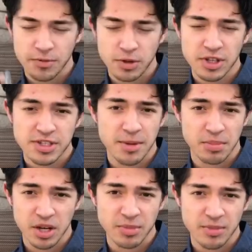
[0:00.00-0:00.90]
A few things that
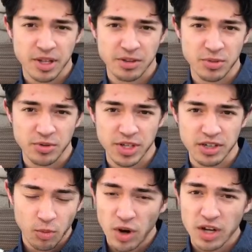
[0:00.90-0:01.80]
bugged me about the movie.
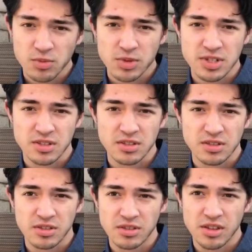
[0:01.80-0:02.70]
One was
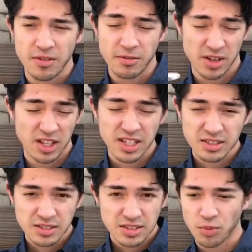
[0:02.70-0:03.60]
the
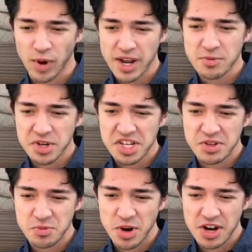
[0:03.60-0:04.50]
villain. Right when
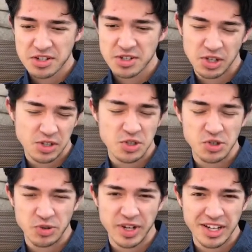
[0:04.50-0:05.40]
he walks on
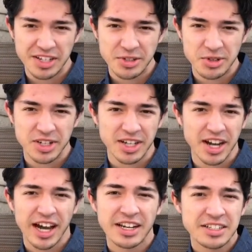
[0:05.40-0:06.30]
screen, you could
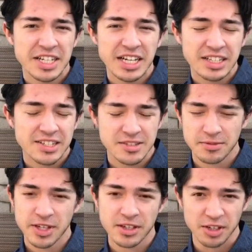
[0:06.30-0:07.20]
kind of tell he's the
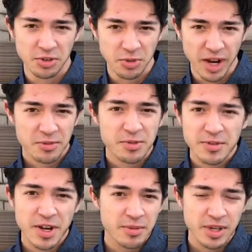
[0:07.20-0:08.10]
villain right from
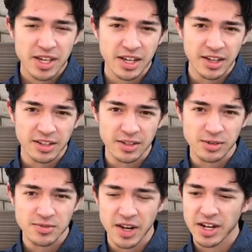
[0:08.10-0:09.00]
the very beginning. It
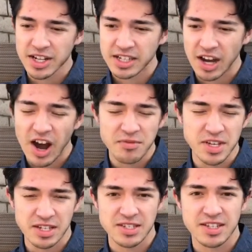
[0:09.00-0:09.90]
was very
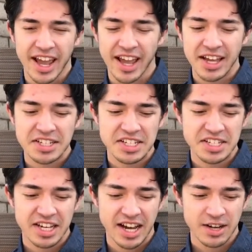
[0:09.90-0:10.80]
obvious, and
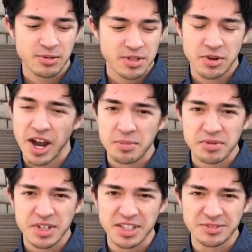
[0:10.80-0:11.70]
he kind of was a
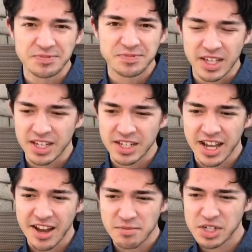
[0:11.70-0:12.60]
crappy villain. He didn't
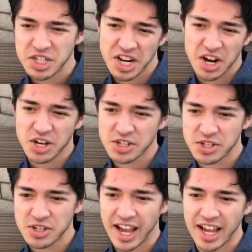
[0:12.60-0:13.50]
have much
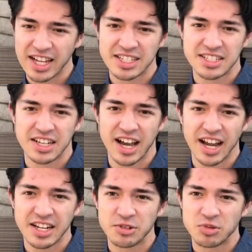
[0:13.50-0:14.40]
character, and
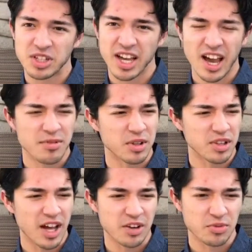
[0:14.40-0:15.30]
I didn't really have a
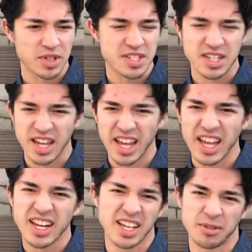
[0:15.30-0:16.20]
lot of reason to
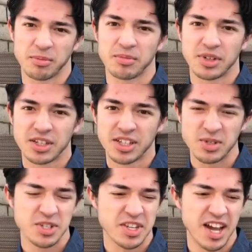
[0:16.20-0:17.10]
hate him. It
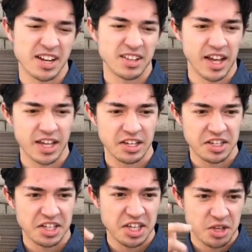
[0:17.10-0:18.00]
was just kind of like
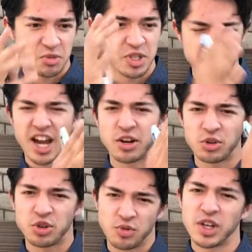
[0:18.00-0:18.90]
he was
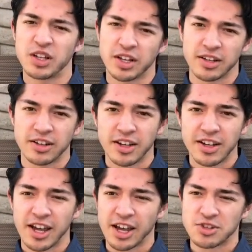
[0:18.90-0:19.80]
titled the villain,
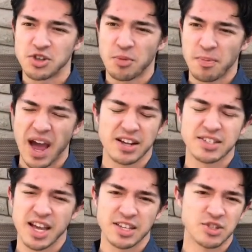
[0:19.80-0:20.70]
and so
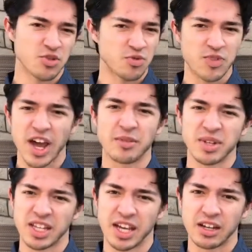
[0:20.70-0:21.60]
Max has to fight him
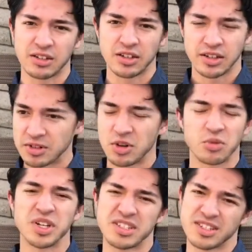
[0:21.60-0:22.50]
in the end for no
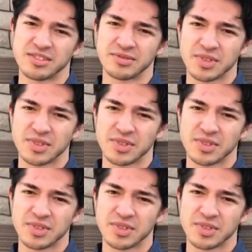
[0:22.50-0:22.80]
reason.